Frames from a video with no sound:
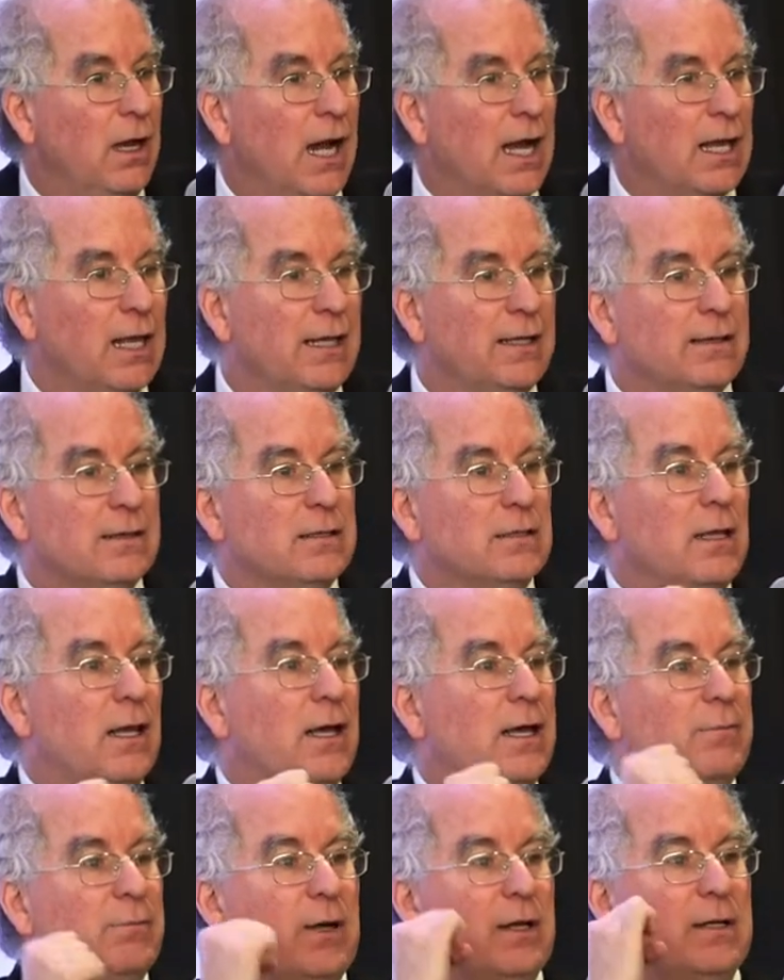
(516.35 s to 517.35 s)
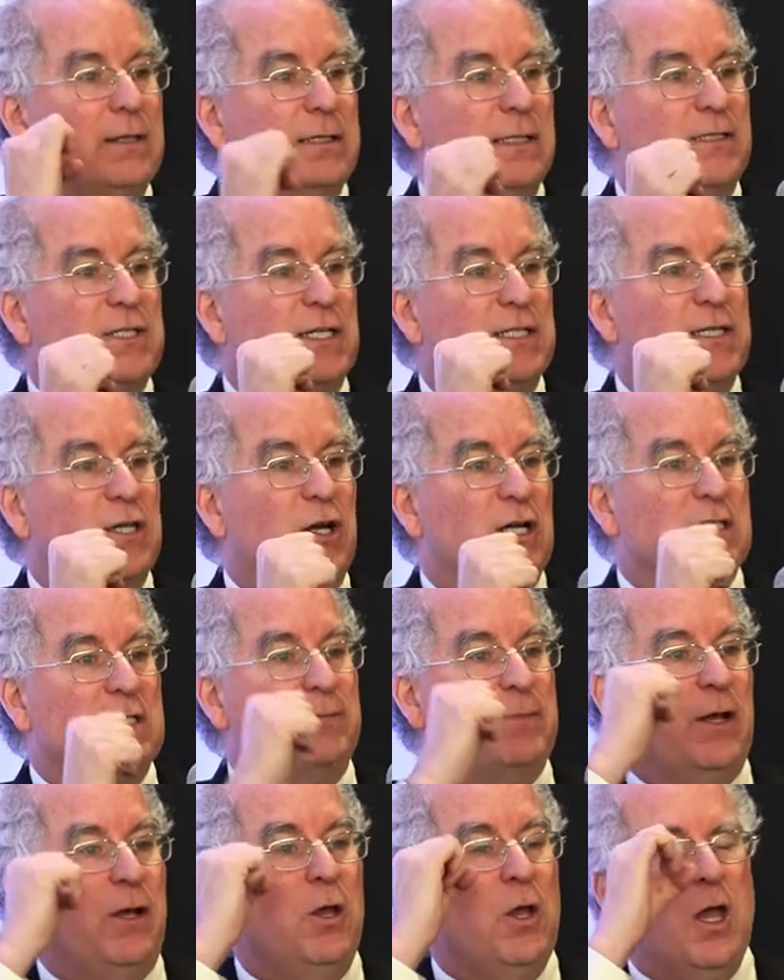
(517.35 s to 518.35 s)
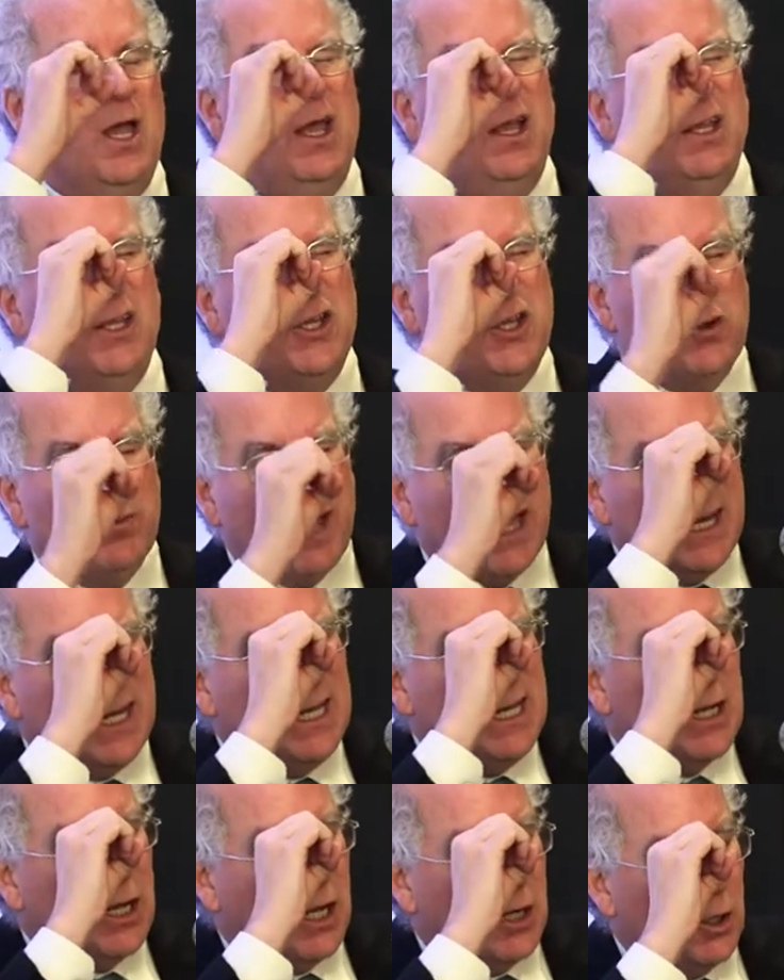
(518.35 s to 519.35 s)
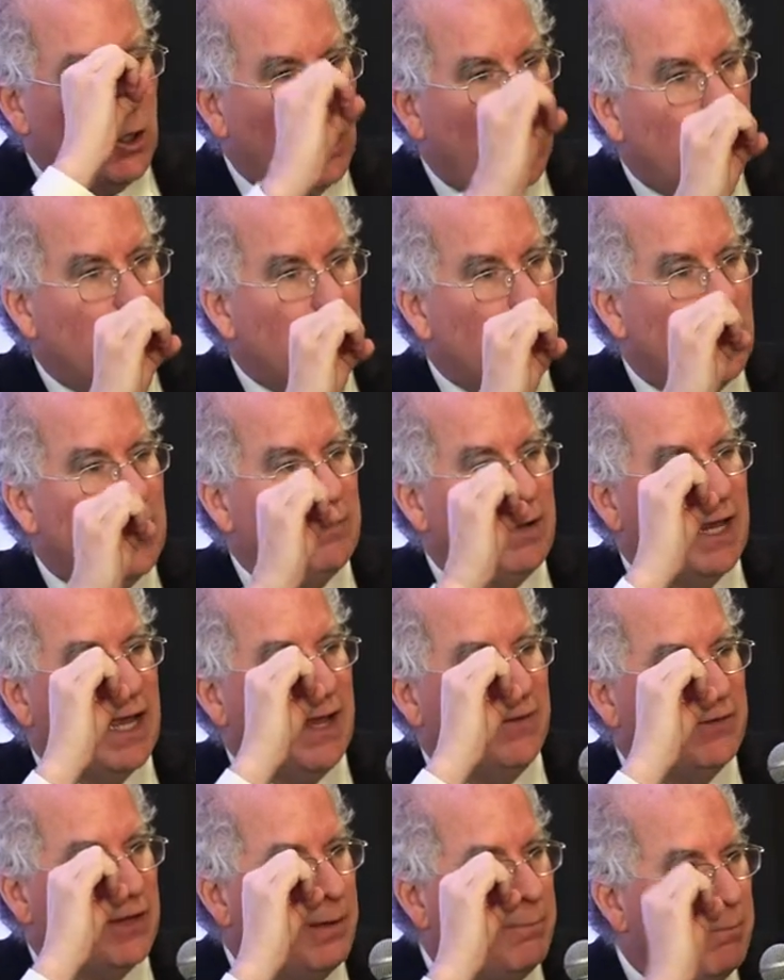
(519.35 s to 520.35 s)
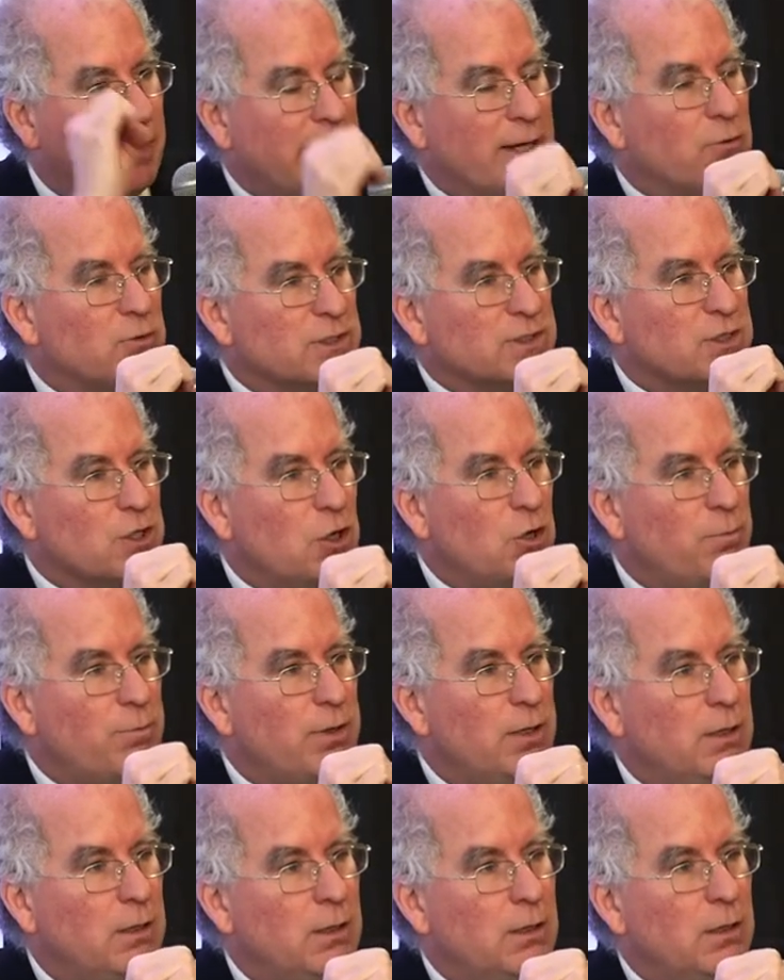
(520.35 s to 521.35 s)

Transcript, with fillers: I like the line by Jesse Ausubel. Humanity got a long way by having a microscope.